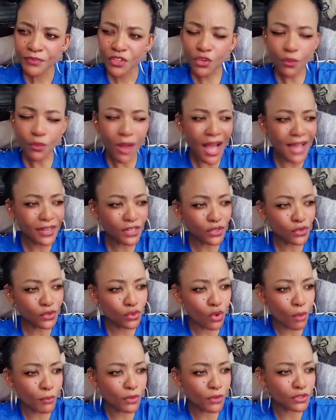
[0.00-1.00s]
you are under
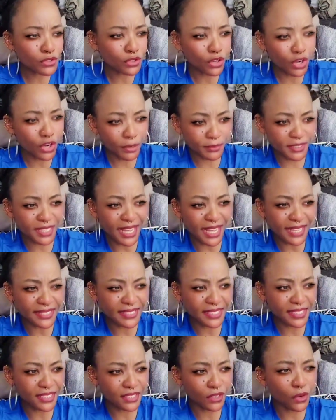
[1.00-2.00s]
normal
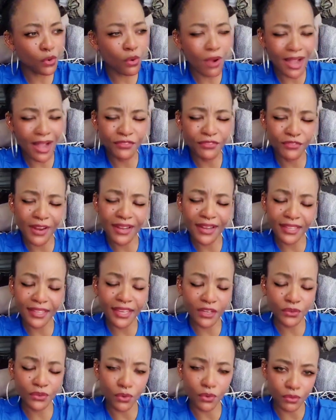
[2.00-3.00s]
circumstances, quite frankly,
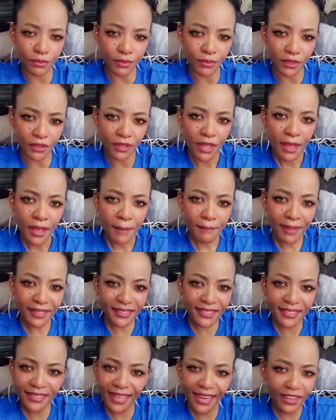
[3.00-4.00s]
ignorable. But
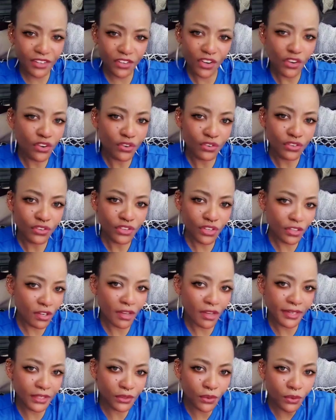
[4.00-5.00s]
today, no, you're
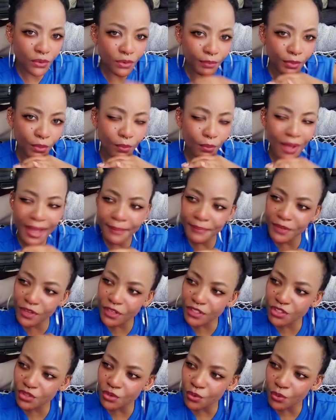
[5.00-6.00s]
not ignorable. Why?
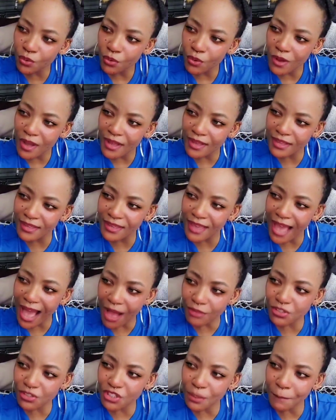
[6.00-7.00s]
Because you're
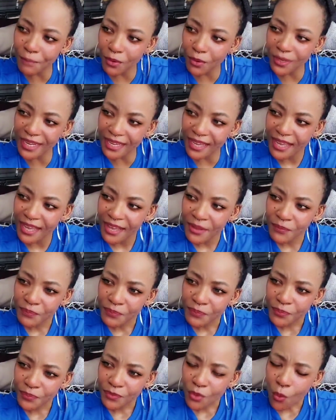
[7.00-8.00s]
out, you're putting
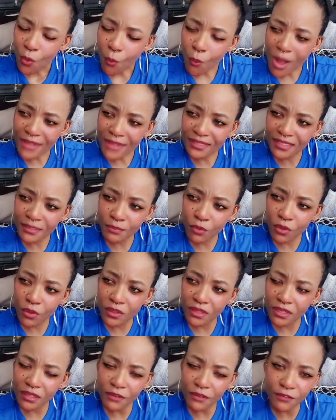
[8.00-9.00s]
one small
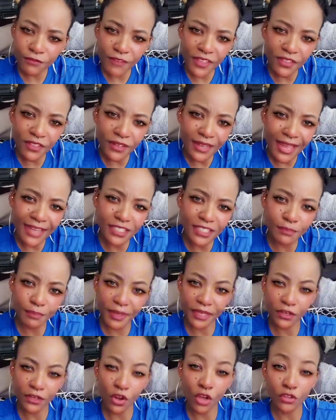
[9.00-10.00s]
little feather light
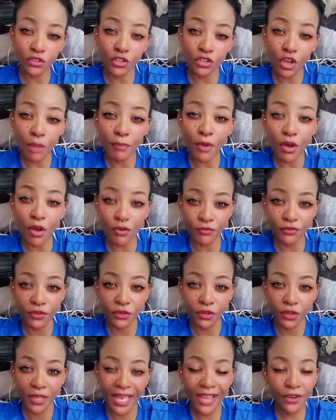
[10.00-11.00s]
pin on top of
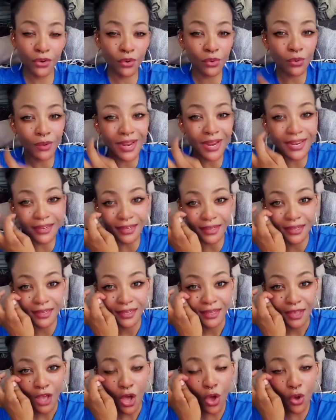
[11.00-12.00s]
an already
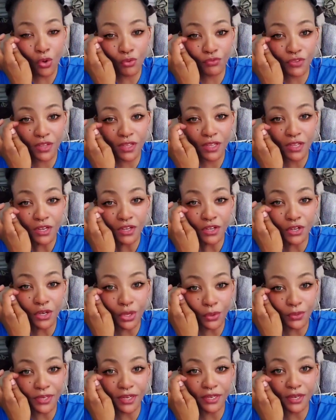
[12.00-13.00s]

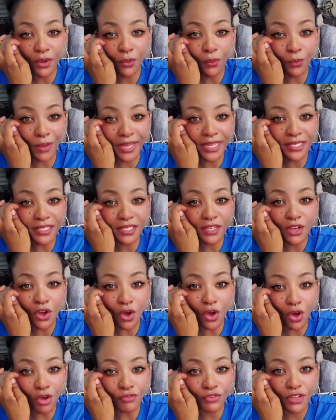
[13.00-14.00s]
overloaded weight
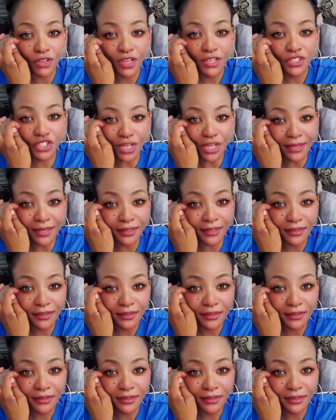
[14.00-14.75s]
of junk.